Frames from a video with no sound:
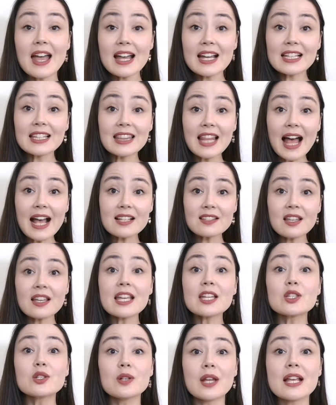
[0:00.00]
Last thing in
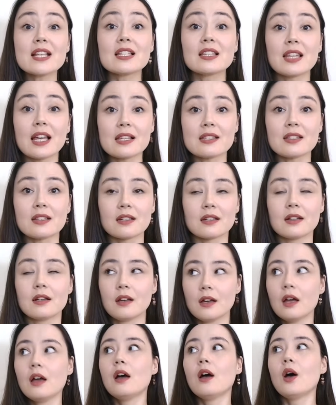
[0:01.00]
today's lesson,
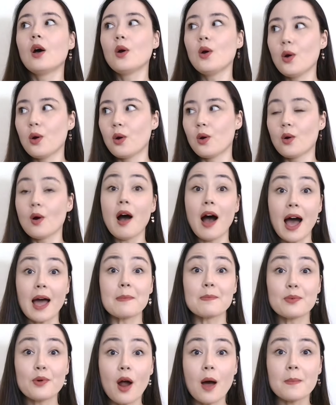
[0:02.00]
I
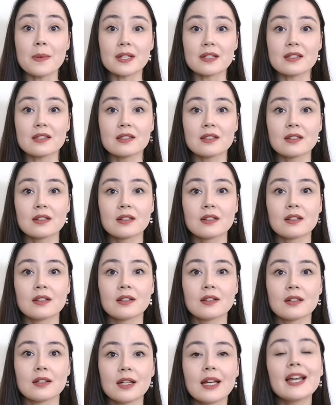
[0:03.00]
promise.
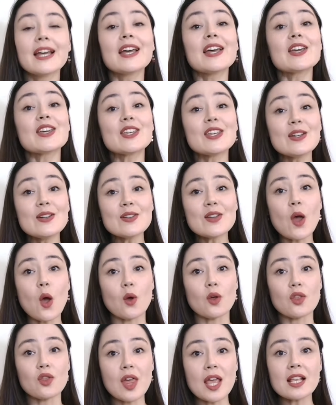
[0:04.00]
You know,
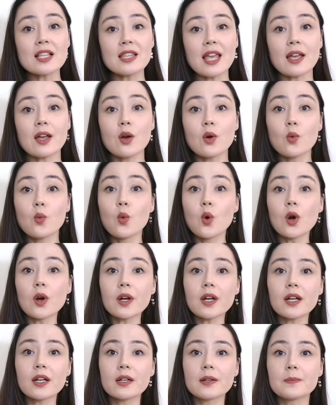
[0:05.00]
things like
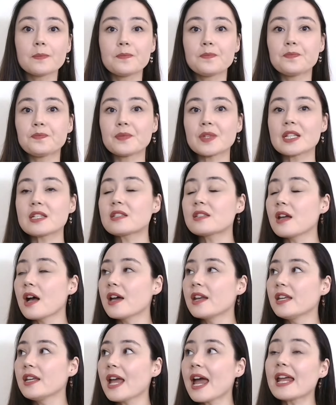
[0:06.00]
work,
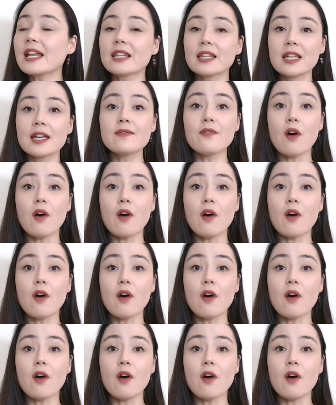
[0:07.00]
study, and live